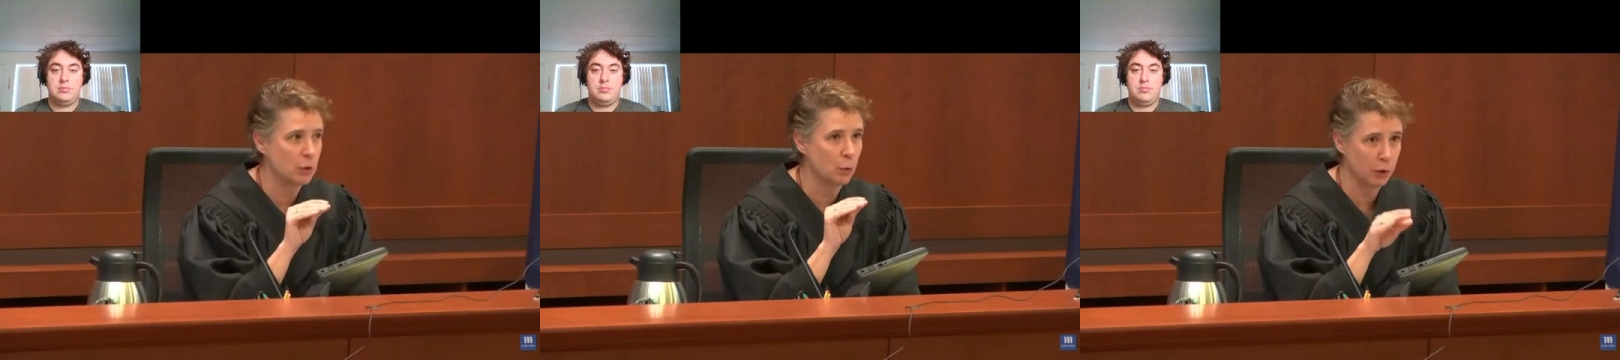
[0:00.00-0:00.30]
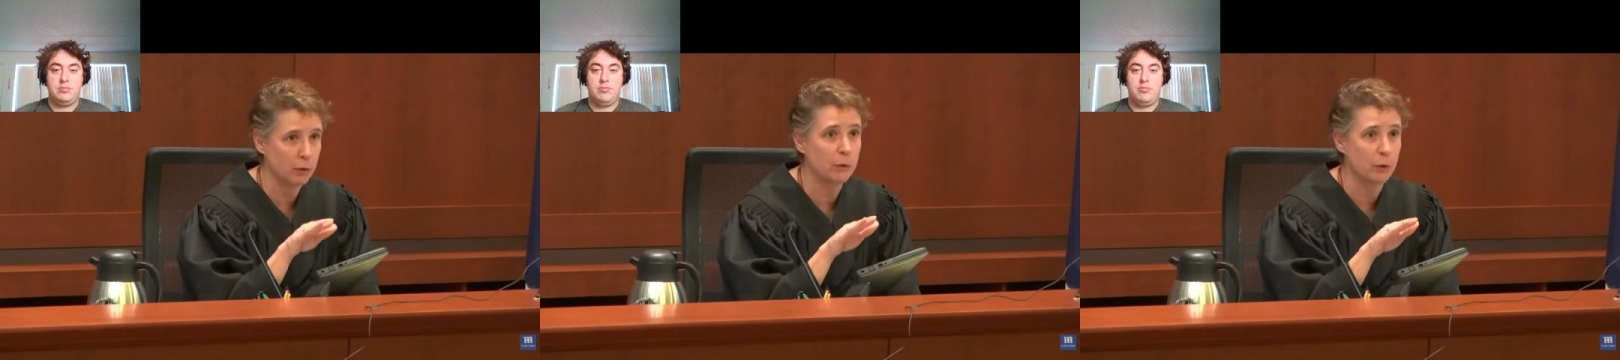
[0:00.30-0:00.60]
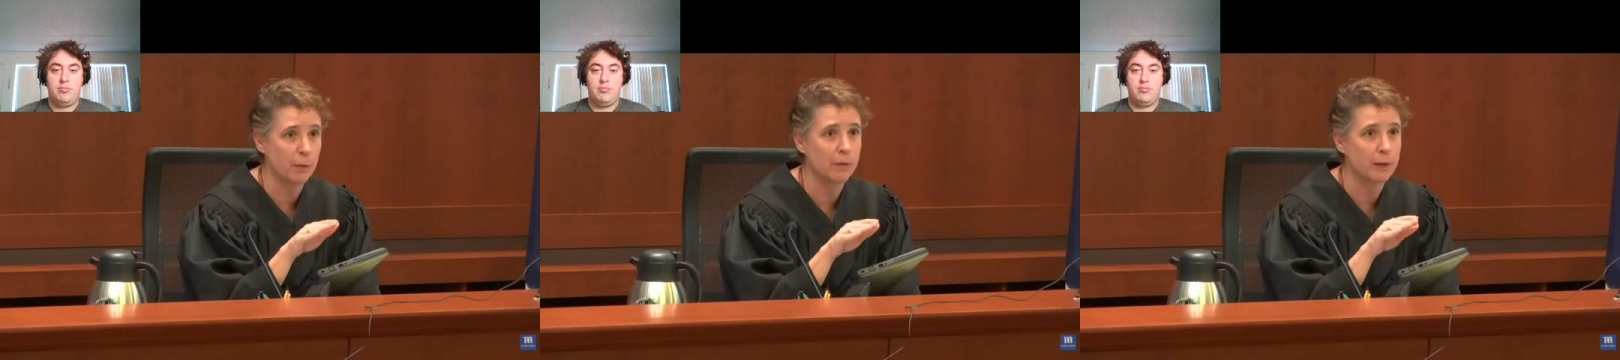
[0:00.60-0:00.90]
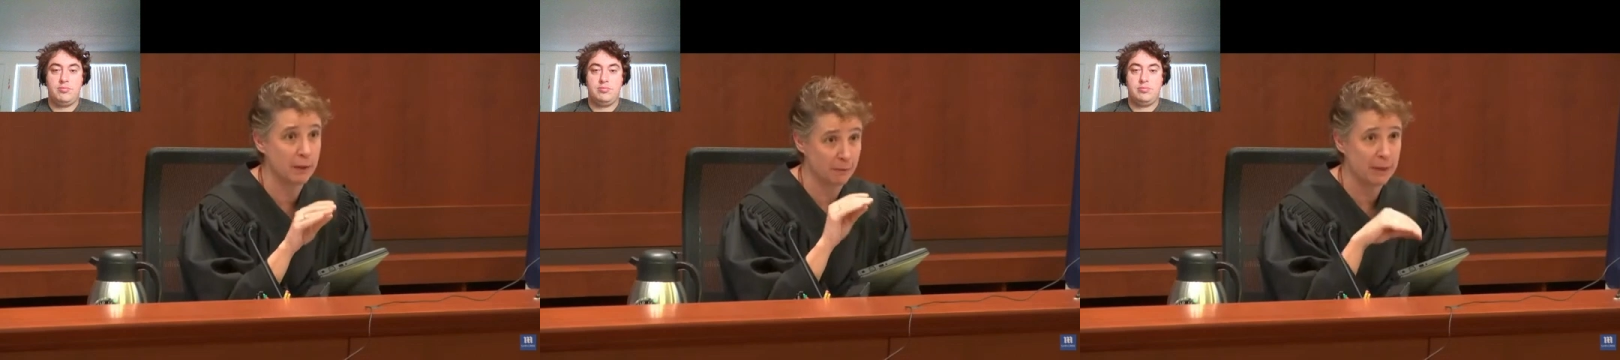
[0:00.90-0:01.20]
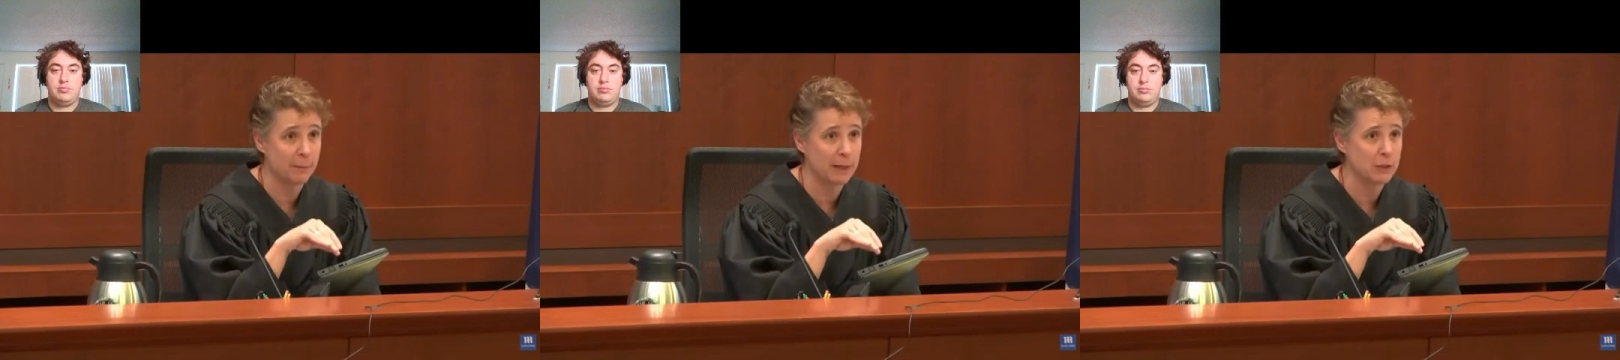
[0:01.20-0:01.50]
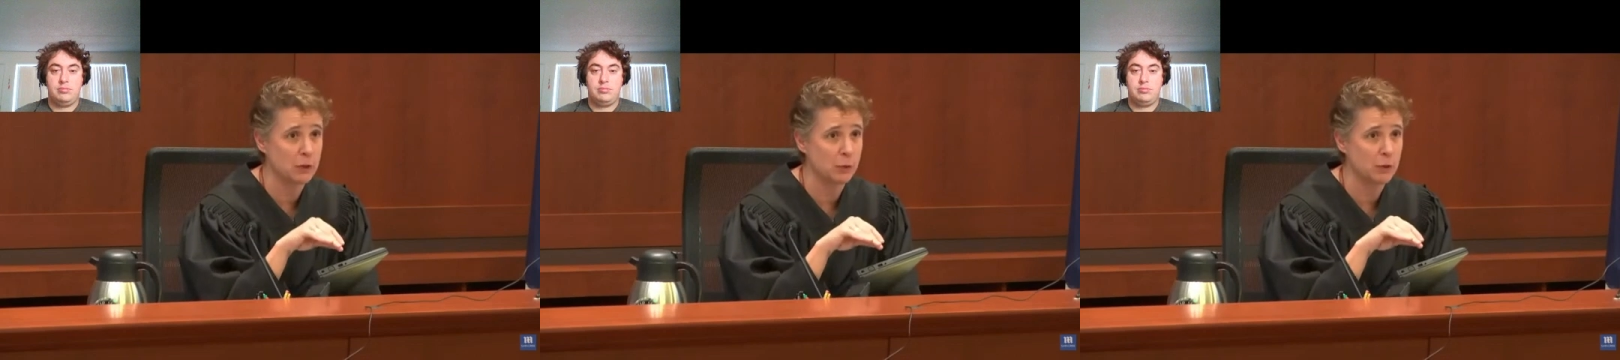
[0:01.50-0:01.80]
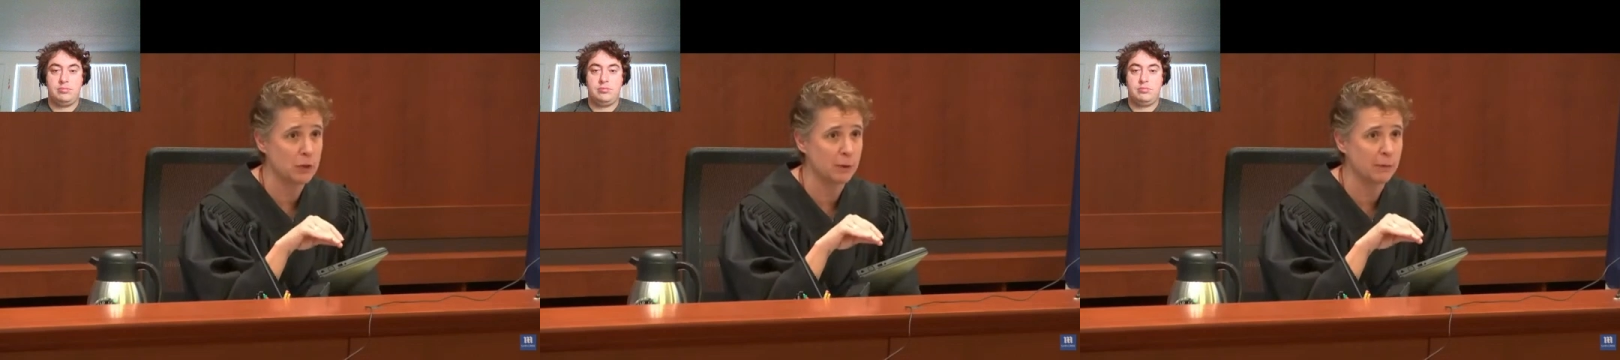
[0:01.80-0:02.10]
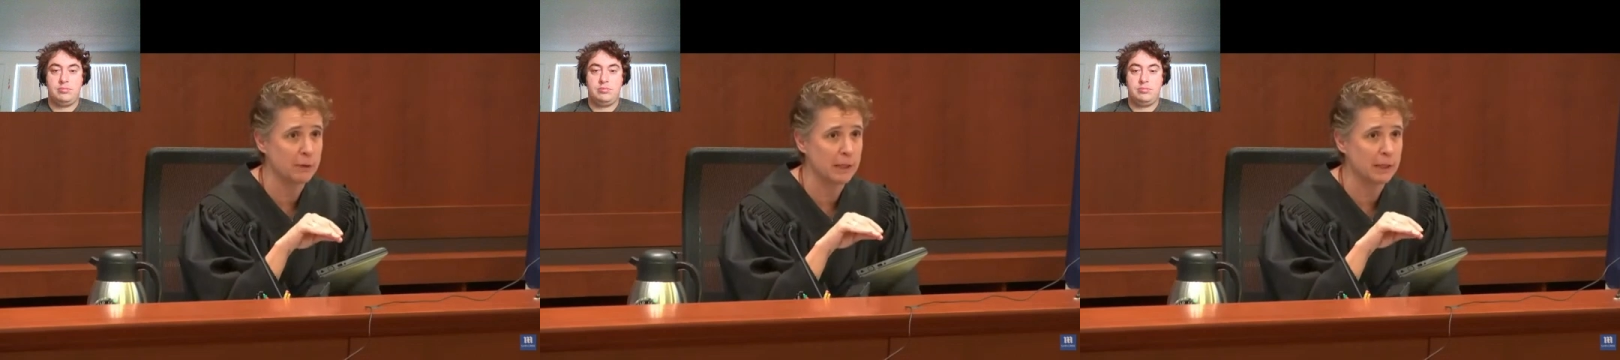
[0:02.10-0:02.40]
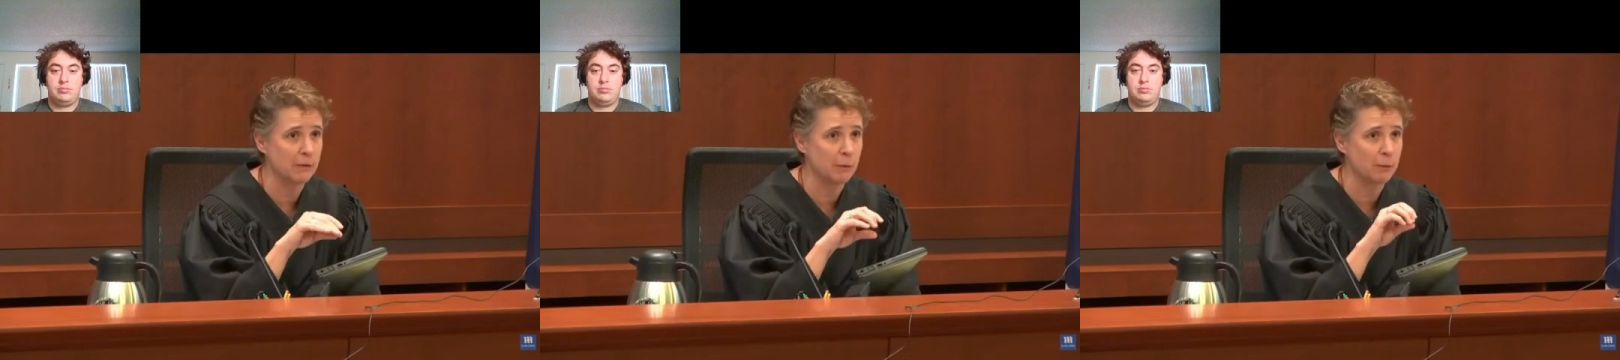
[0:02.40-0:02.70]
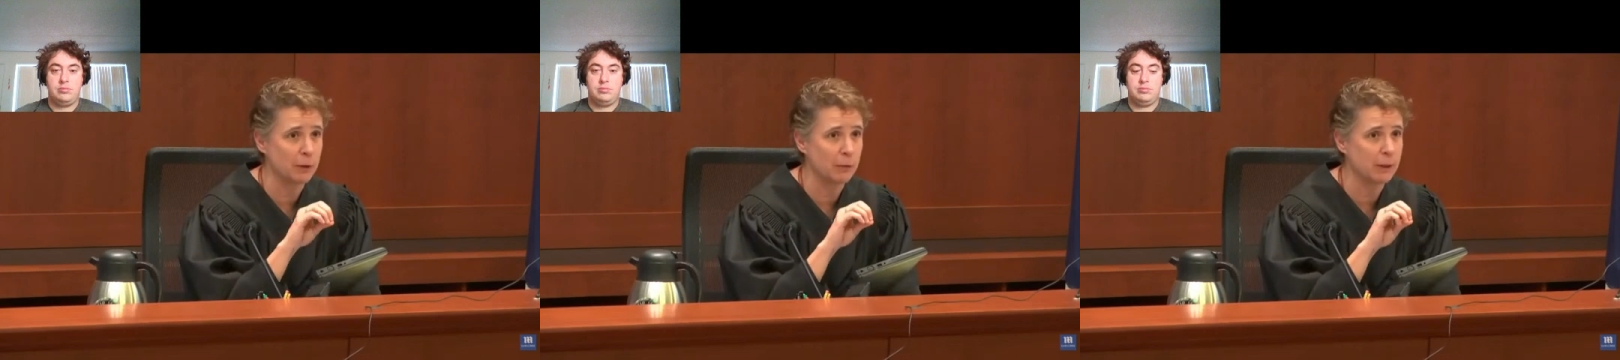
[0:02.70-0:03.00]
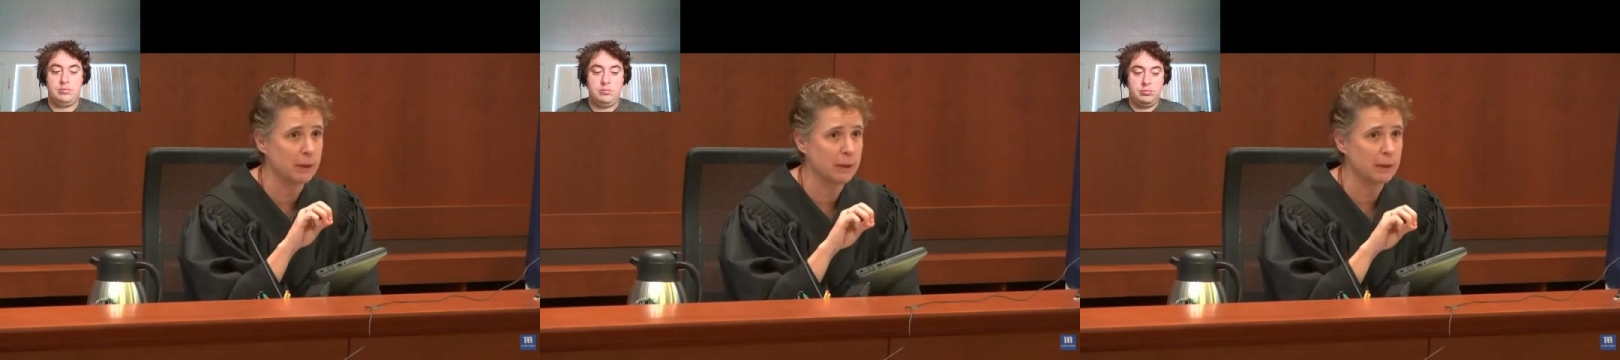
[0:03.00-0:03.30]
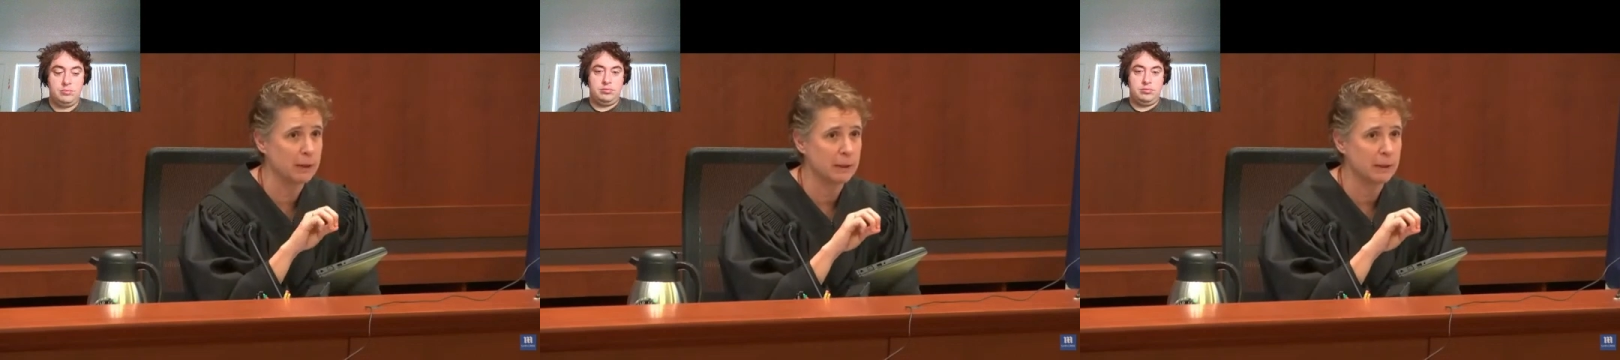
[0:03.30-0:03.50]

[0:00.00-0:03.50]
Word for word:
Speaker 1: You'll work through them, and then if I come back at 2, we should be able to take care of it pretty quickly?